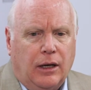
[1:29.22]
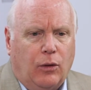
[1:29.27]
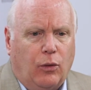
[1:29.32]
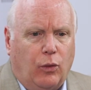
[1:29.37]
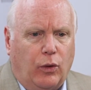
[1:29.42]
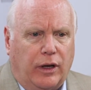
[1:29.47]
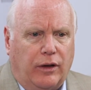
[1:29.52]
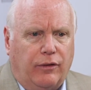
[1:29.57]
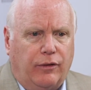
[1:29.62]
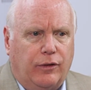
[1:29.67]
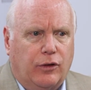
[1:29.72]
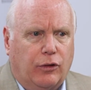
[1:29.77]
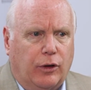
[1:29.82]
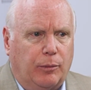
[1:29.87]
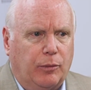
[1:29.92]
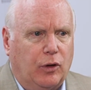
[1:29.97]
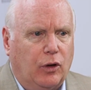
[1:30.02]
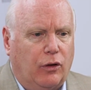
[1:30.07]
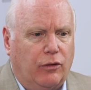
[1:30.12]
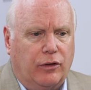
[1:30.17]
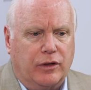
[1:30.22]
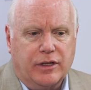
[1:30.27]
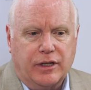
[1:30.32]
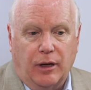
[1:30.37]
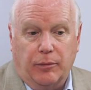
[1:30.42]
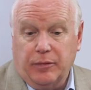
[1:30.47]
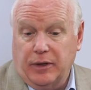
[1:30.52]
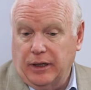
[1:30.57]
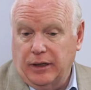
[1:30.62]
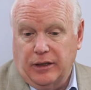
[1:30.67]
We've tripped over
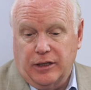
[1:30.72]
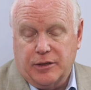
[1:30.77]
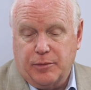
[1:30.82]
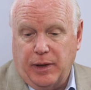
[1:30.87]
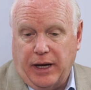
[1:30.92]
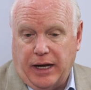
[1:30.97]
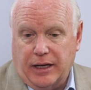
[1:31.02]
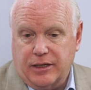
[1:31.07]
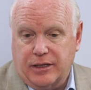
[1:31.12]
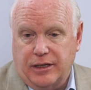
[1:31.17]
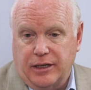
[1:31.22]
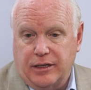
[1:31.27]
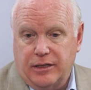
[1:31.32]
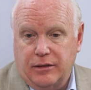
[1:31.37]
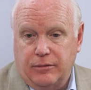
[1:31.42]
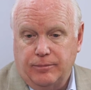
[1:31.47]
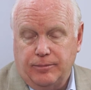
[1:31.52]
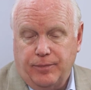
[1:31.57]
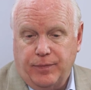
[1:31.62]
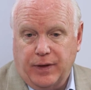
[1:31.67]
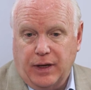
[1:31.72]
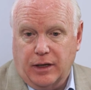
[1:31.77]
something this past season,